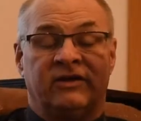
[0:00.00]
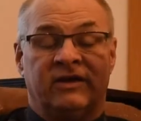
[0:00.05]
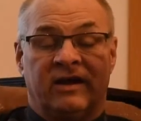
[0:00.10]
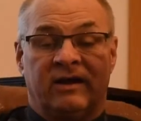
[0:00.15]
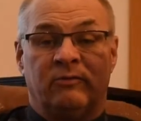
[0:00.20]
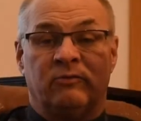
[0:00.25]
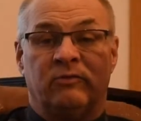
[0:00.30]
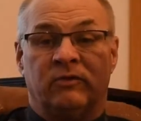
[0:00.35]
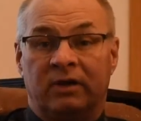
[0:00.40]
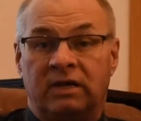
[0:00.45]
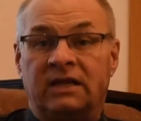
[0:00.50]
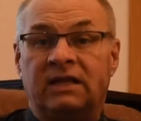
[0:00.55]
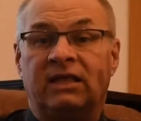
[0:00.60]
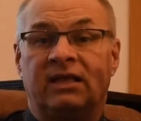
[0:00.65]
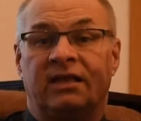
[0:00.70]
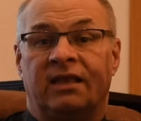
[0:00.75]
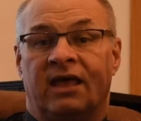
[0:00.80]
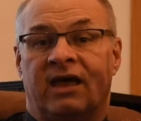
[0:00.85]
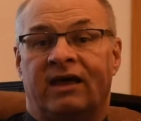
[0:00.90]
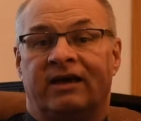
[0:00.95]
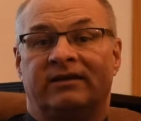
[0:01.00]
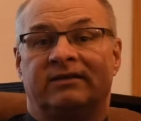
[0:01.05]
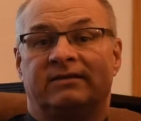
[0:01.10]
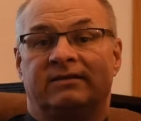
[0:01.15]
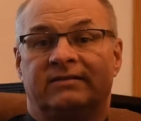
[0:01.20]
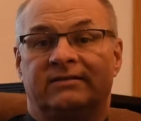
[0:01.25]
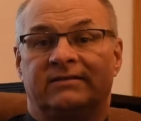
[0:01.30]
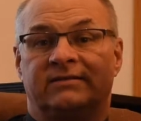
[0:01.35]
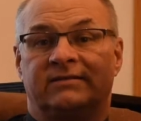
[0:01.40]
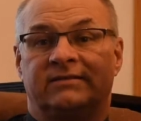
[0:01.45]
that I really liked
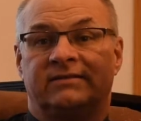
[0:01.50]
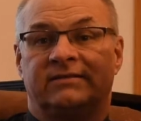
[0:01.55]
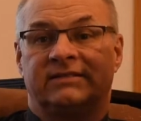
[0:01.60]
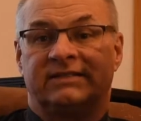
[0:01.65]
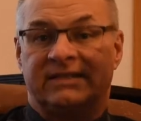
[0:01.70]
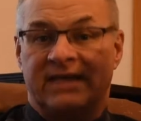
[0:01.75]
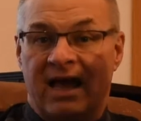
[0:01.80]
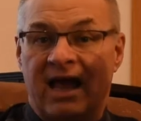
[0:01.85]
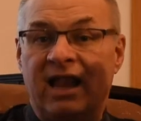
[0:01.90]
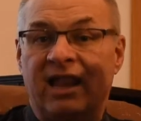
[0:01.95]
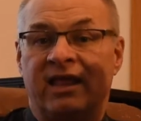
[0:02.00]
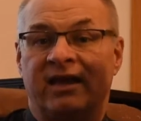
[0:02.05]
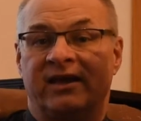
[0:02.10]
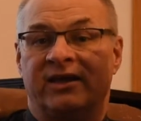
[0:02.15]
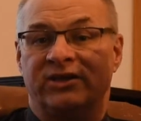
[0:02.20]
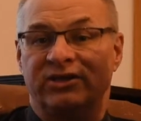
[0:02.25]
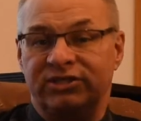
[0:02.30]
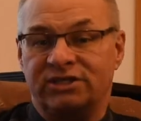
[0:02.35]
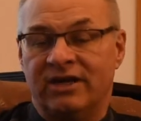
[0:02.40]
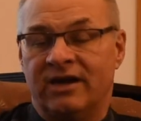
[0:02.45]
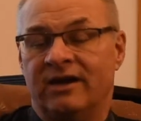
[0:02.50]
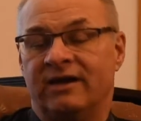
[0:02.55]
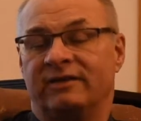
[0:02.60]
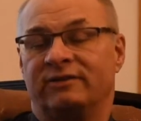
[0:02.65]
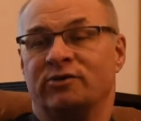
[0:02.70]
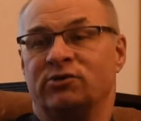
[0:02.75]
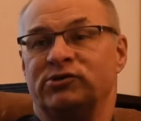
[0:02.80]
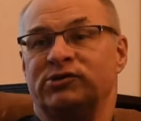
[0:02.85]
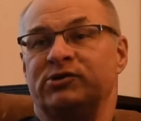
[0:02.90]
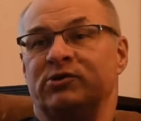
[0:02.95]
telling and sharing
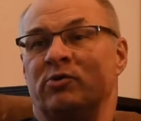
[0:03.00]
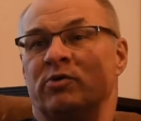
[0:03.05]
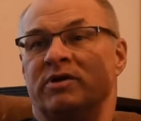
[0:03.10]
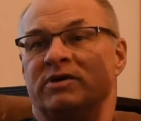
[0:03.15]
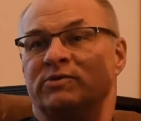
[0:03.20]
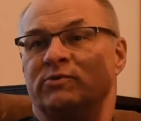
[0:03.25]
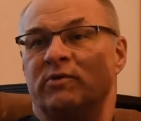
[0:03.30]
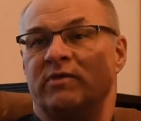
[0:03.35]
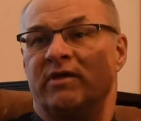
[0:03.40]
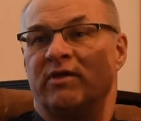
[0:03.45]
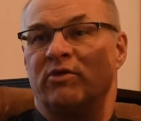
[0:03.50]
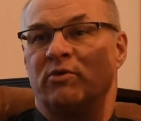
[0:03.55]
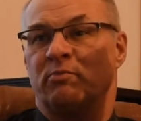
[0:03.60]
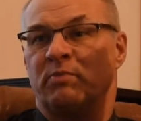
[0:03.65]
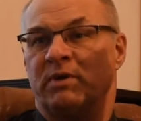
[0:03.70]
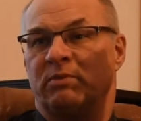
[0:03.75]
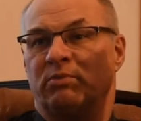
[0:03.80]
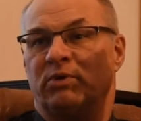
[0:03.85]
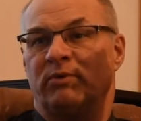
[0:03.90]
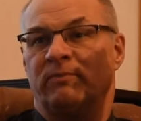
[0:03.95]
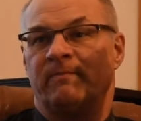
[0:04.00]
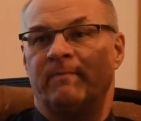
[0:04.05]
those stories with other people.